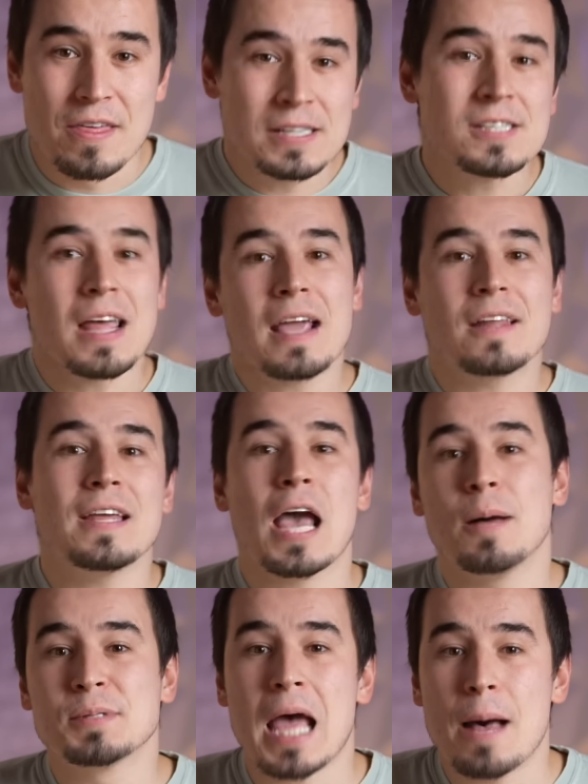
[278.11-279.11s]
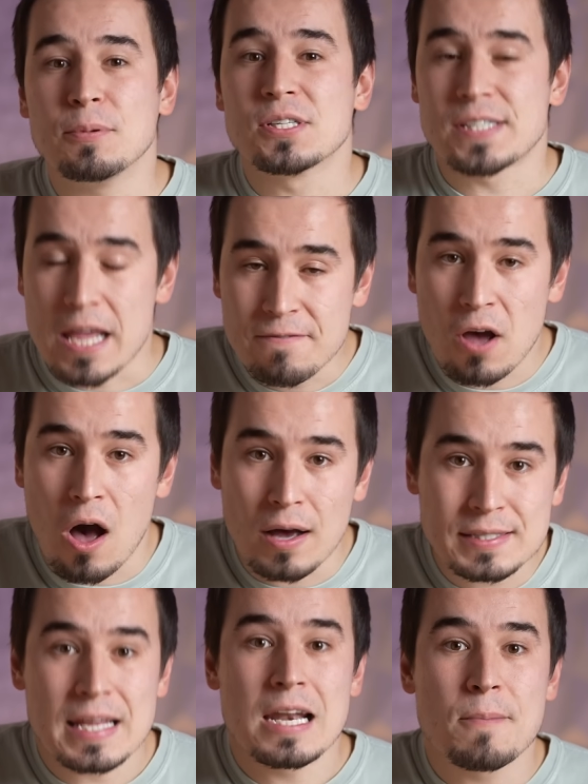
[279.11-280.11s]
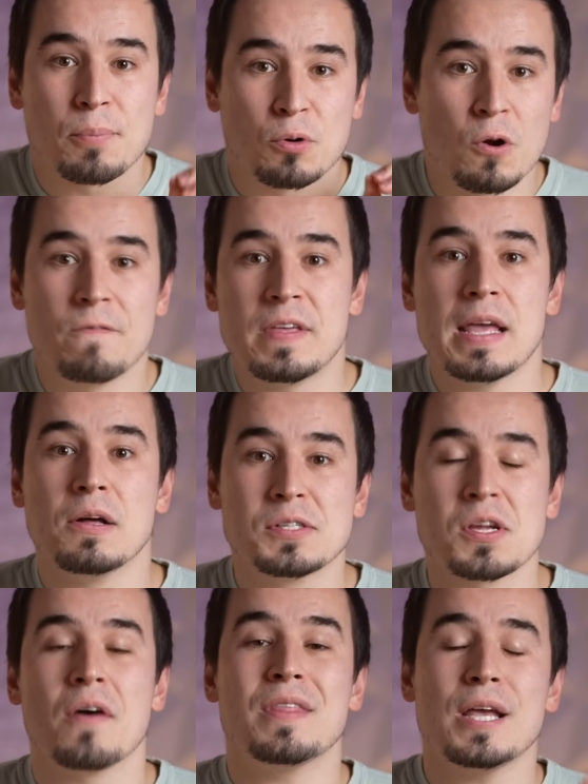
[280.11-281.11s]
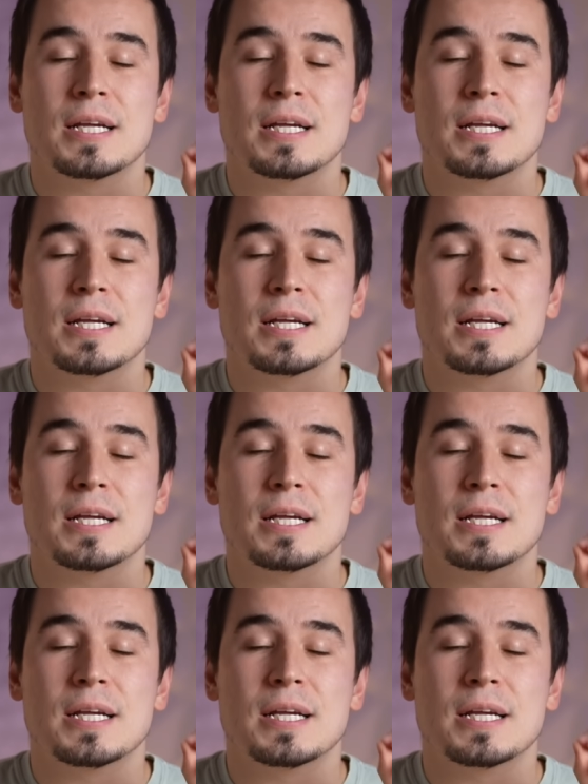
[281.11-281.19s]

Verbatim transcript: This likely helps Apple save costs and improve yields on the